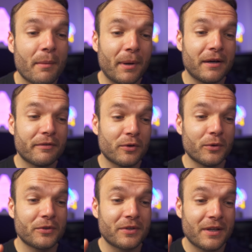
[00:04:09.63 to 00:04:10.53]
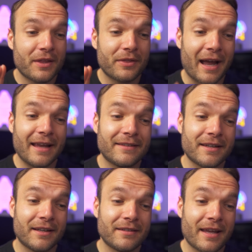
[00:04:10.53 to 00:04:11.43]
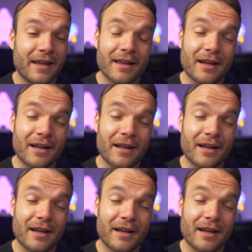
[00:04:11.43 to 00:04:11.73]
But of course, that is going to take